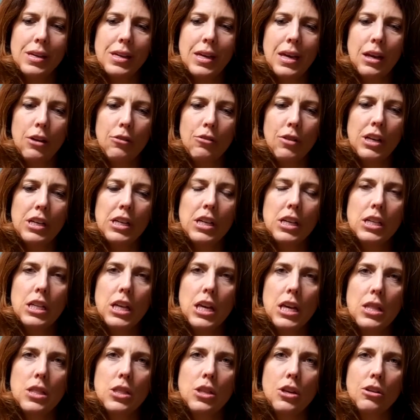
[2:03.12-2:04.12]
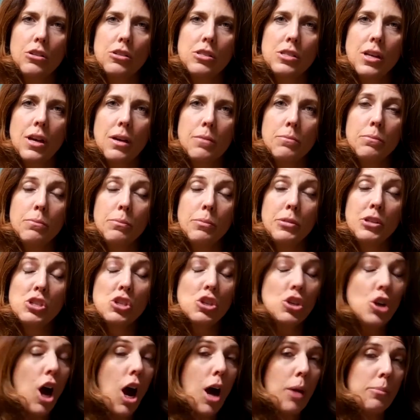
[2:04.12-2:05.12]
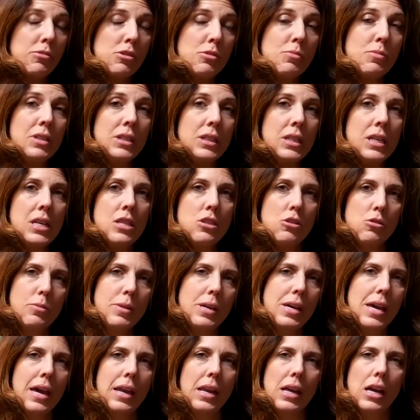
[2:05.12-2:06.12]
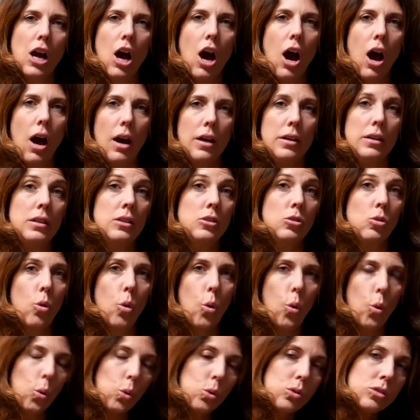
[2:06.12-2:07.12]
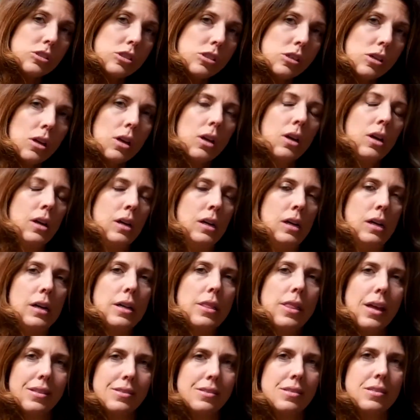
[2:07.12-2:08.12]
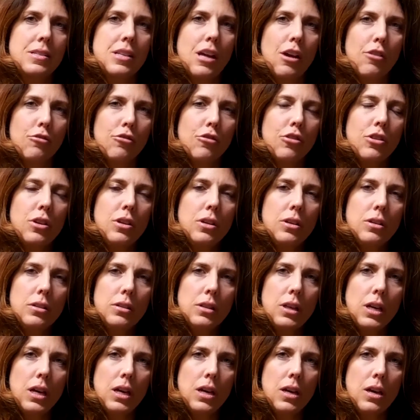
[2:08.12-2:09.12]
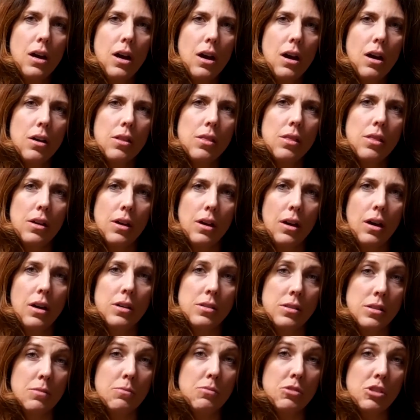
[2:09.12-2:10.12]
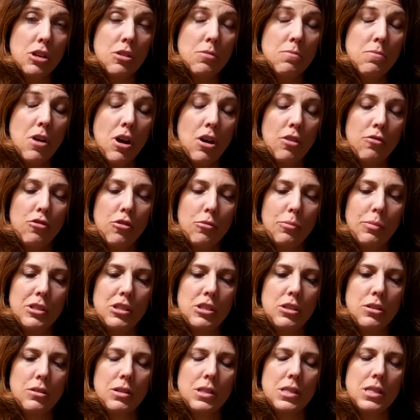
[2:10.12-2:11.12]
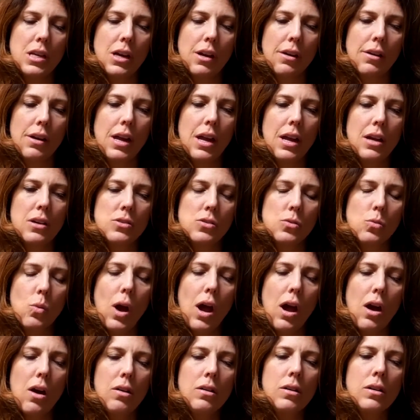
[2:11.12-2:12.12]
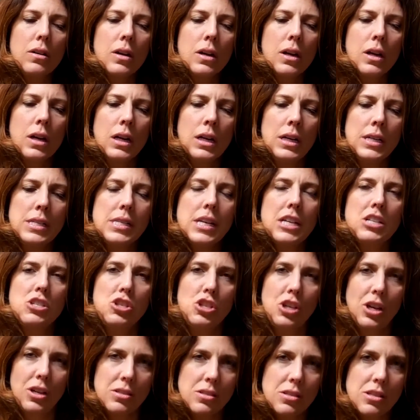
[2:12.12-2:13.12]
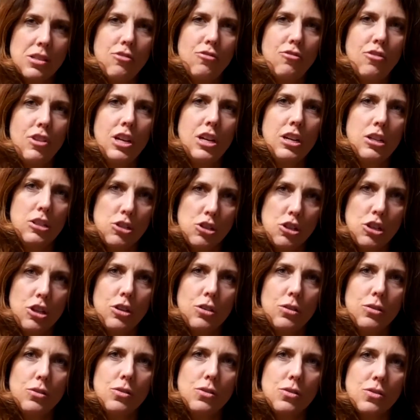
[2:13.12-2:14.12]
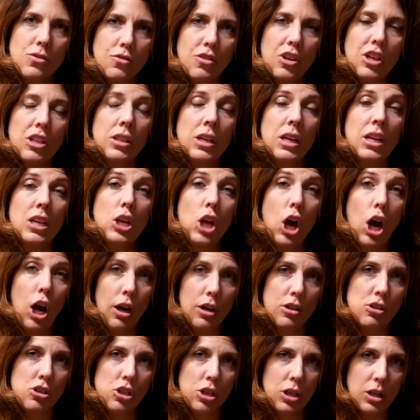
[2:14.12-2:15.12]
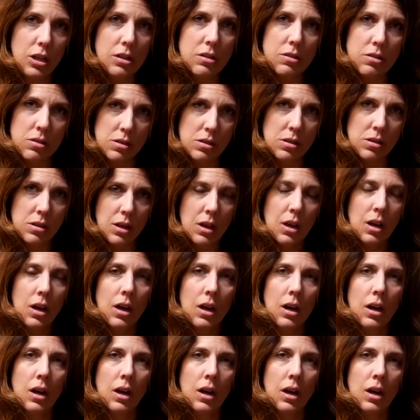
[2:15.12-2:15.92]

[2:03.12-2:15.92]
they can't regulate their temperature optimally. They'll be getting hot and cold. That's definitely a symptom of the pituitary as well. Digestive issues, feeling nauseous